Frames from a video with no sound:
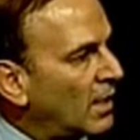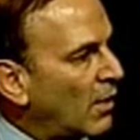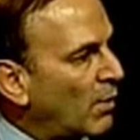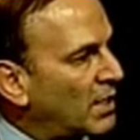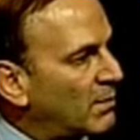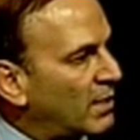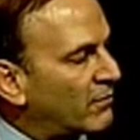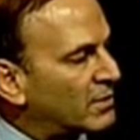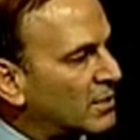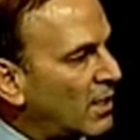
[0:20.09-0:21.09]
Wendy
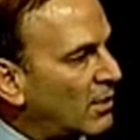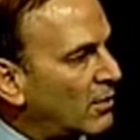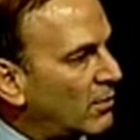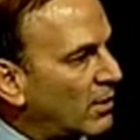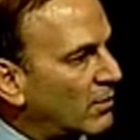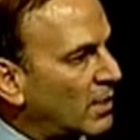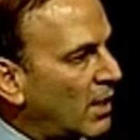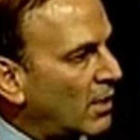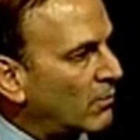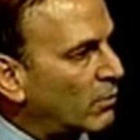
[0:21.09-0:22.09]

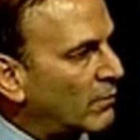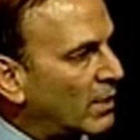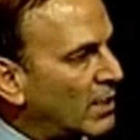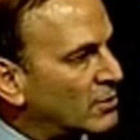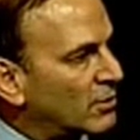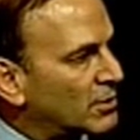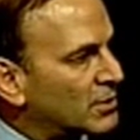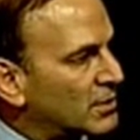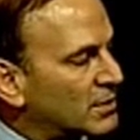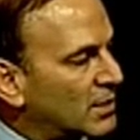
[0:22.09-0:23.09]
Beneventano, one of our laser
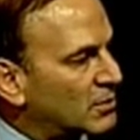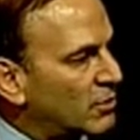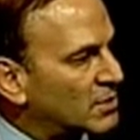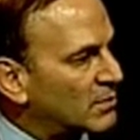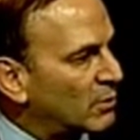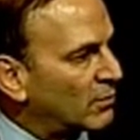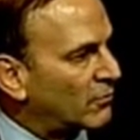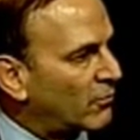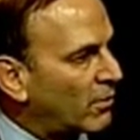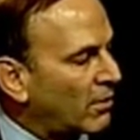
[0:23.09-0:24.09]
nurses, and Tracy
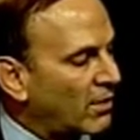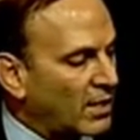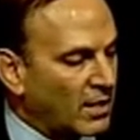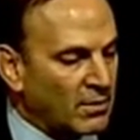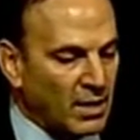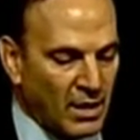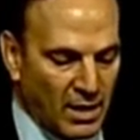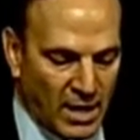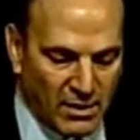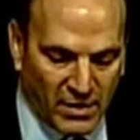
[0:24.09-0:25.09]
Muhlenforth. And
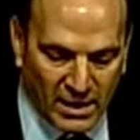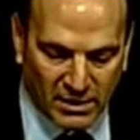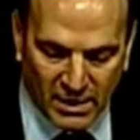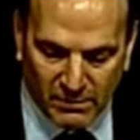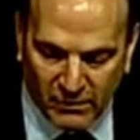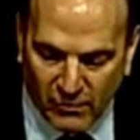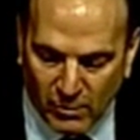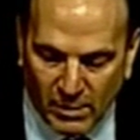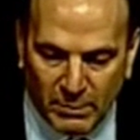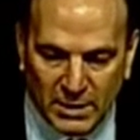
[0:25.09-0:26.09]
I thank them
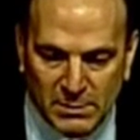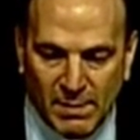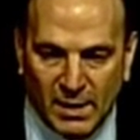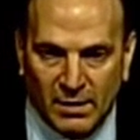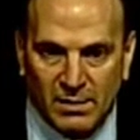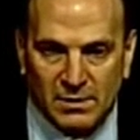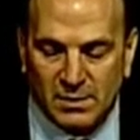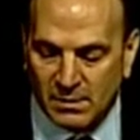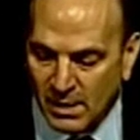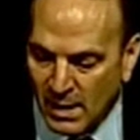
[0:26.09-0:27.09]
for participating in this
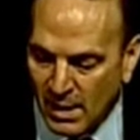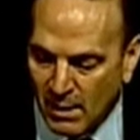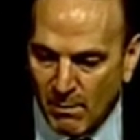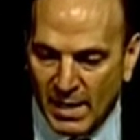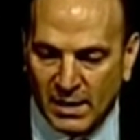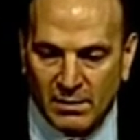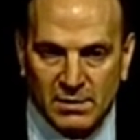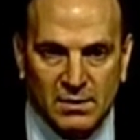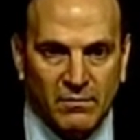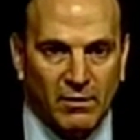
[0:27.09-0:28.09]
and making
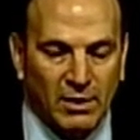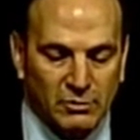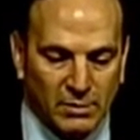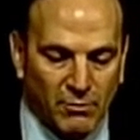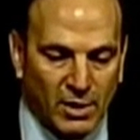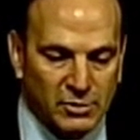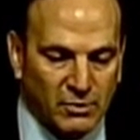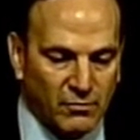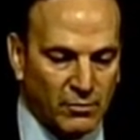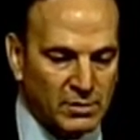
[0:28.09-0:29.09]
this a very interesting
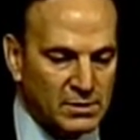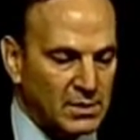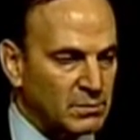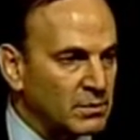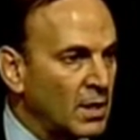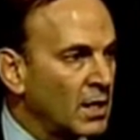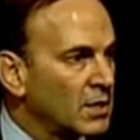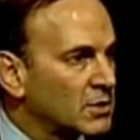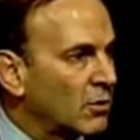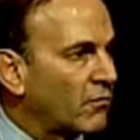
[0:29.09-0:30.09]
project for us. It's
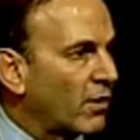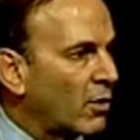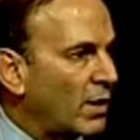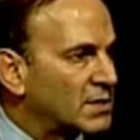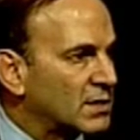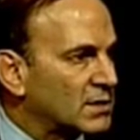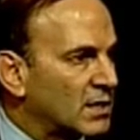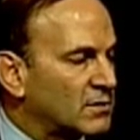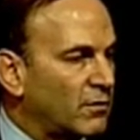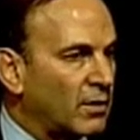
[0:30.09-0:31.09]
so far quite
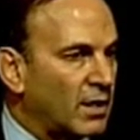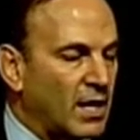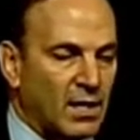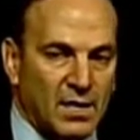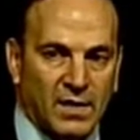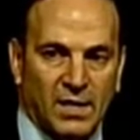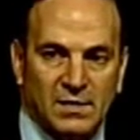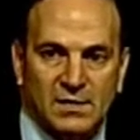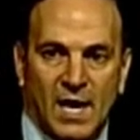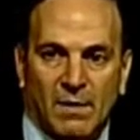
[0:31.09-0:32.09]
successful, and I think,
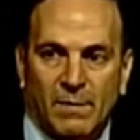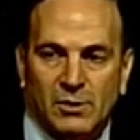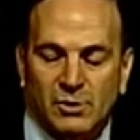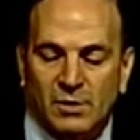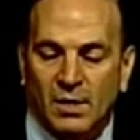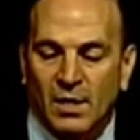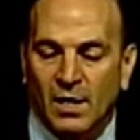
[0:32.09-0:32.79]
as Zach mentioned,